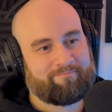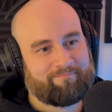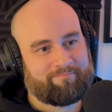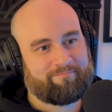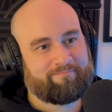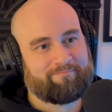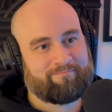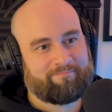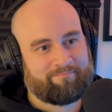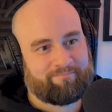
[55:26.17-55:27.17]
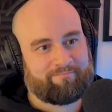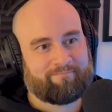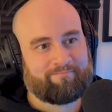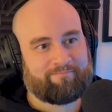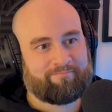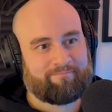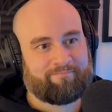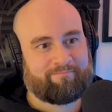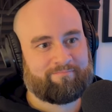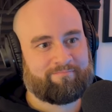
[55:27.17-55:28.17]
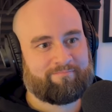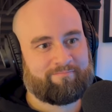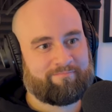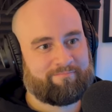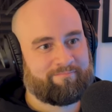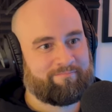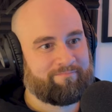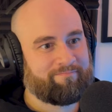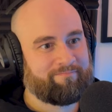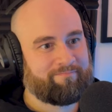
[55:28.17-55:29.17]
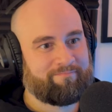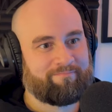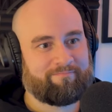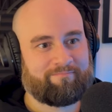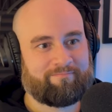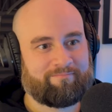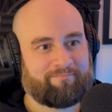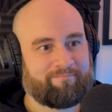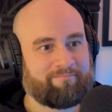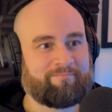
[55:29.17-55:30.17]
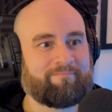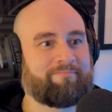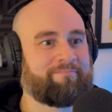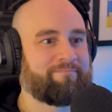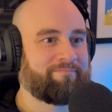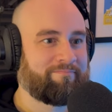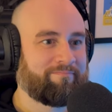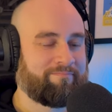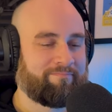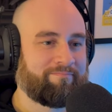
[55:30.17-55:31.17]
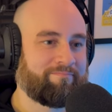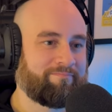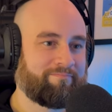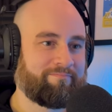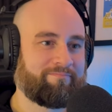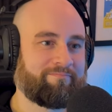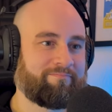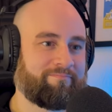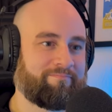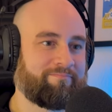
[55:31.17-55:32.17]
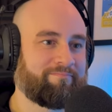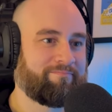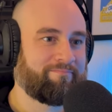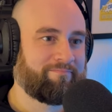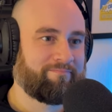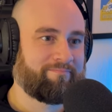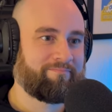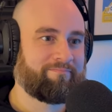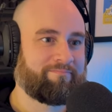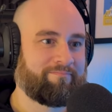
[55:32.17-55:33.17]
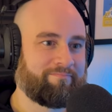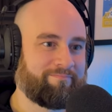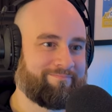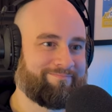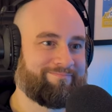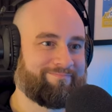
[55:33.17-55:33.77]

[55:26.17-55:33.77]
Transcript: The person shown says nothing.